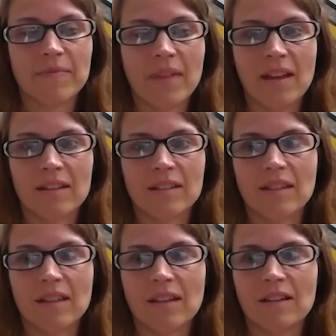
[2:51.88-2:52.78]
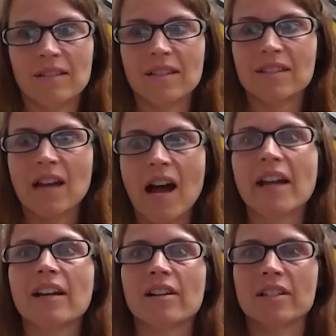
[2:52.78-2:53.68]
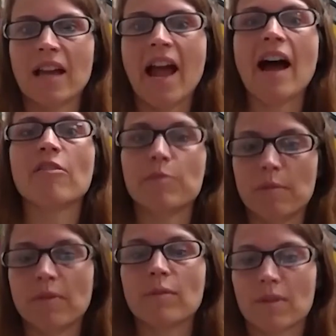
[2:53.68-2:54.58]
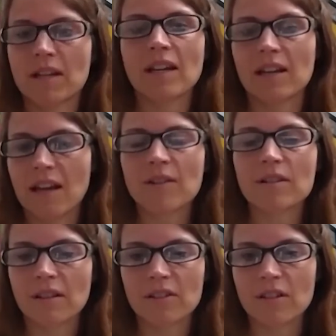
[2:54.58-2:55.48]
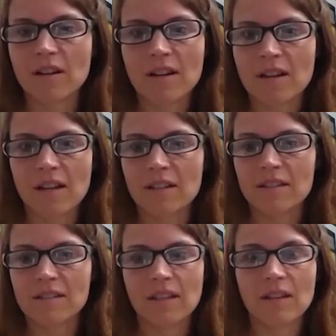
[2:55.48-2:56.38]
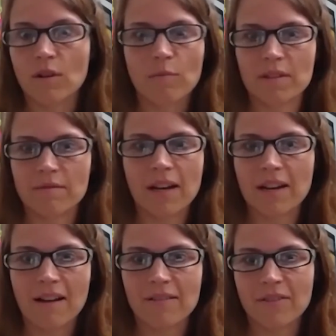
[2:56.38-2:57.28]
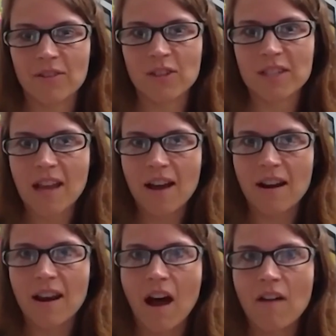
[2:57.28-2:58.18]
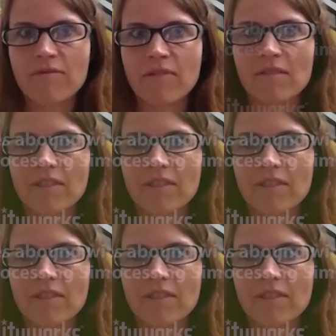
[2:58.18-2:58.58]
And the desire to have people working in agriculture is enormous right now. There's just not enough of